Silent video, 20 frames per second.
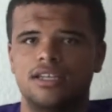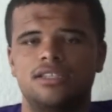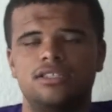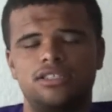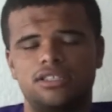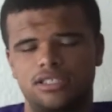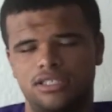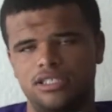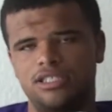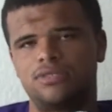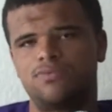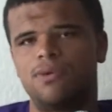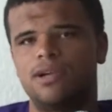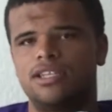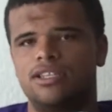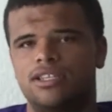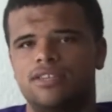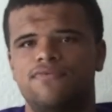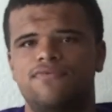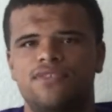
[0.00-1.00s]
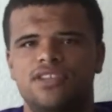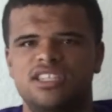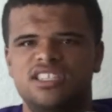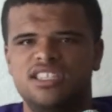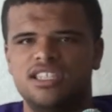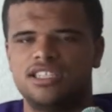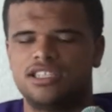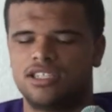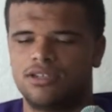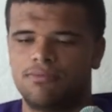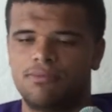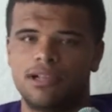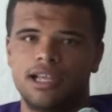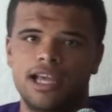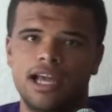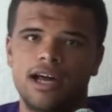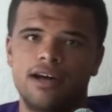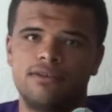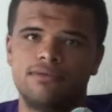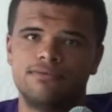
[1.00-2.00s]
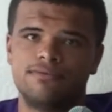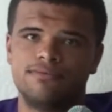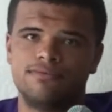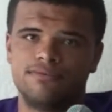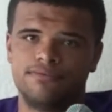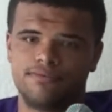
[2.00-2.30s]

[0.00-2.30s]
Just wait for the season to play out.